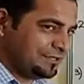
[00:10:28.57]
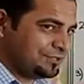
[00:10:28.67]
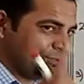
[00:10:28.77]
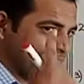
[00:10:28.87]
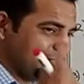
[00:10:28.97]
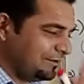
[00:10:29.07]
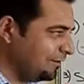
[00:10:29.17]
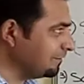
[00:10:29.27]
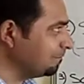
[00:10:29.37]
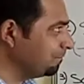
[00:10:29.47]
you are
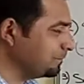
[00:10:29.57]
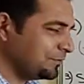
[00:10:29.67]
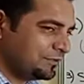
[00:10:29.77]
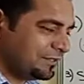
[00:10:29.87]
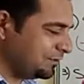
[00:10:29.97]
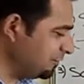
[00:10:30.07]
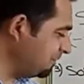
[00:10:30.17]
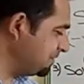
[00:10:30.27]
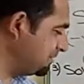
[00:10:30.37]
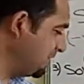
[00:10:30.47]
alone, not in
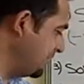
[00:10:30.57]
groups.